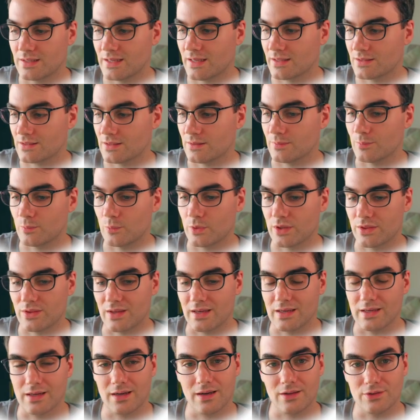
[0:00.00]
get them with
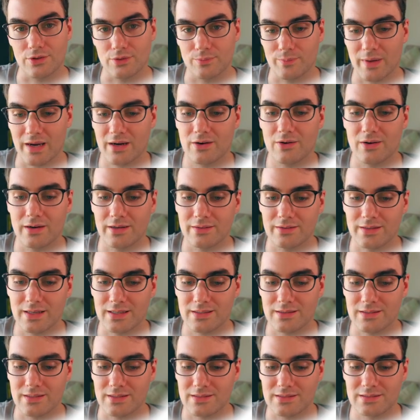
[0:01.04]
a colored background
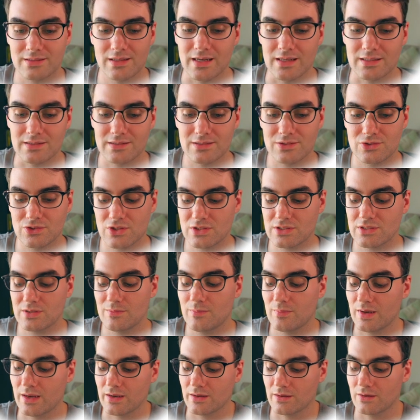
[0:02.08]
like this, it's just a
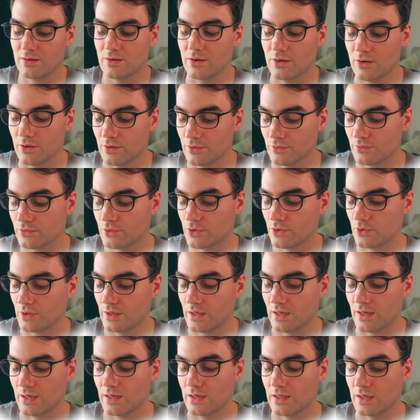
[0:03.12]
matter of
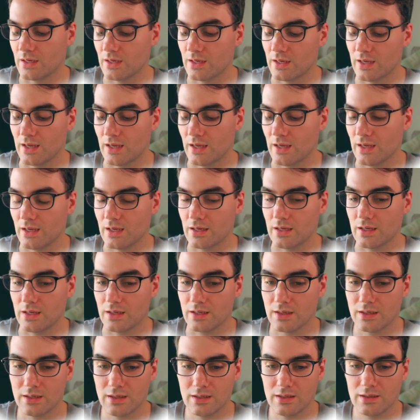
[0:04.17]
creating a
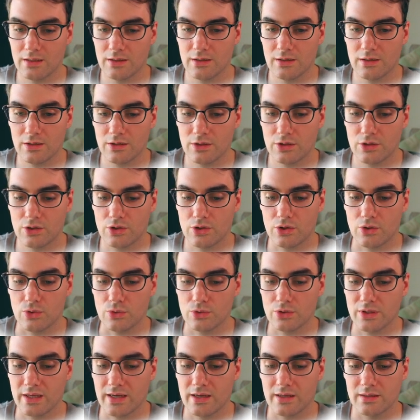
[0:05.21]

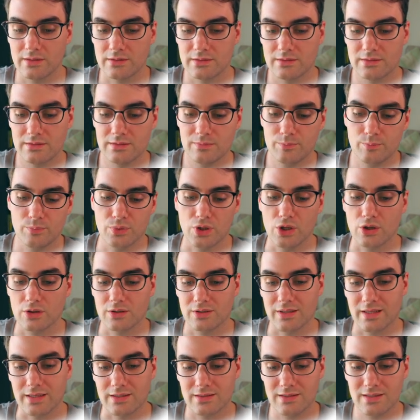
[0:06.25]
callout
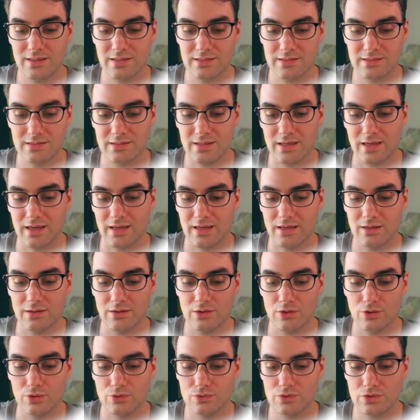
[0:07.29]
block like this,
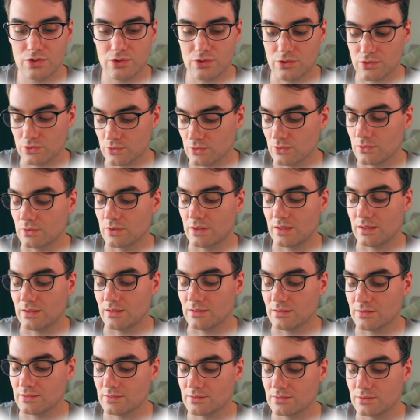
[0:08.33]
and all you do
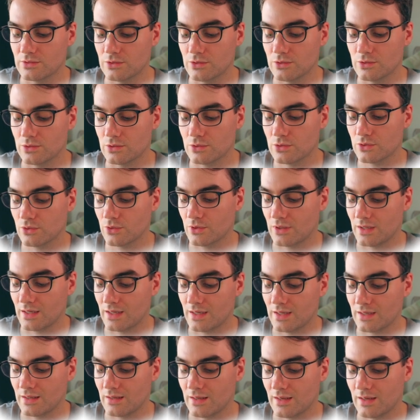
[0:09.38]
is you
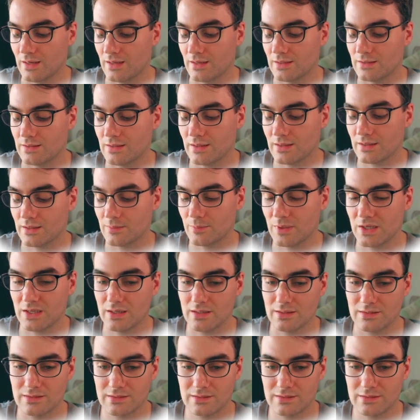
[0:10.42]
create a
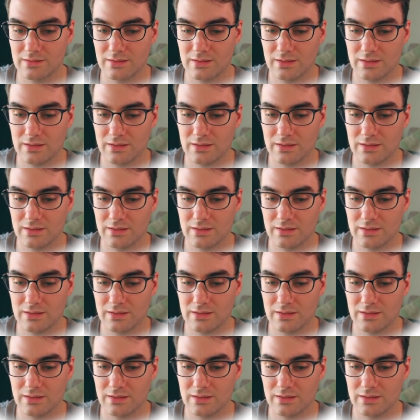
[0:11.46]
database